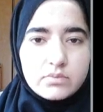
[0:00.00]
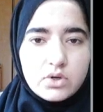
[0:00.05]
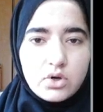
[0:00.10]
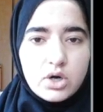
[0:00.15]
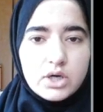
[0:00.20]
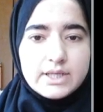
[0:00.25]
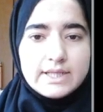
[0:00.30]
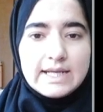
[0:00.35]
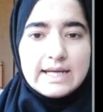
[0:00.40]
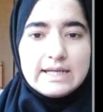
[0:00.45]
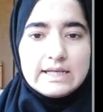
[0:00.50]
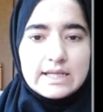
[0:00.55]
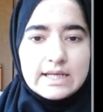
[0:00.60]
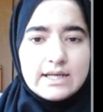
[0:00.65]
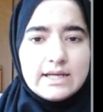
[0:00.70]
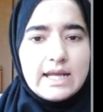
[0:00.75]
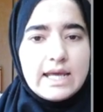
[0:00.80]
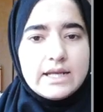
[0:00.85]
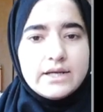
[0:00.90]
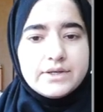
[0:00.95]
content
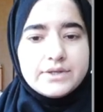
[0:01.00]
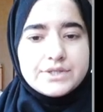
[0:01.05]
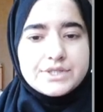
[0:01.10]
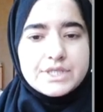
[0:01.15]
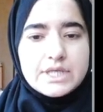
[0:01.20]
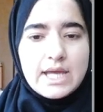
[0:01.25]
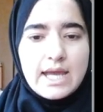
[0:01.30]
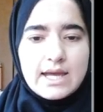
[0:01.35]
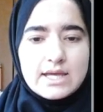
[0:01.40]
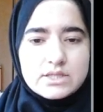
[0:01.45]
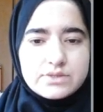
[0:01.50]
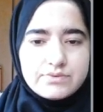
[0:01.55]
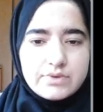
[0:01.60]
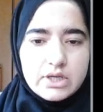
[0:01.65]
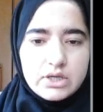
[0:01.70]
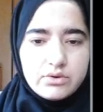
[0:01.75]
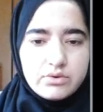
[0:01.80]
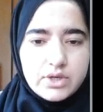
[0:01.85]
in energy as well.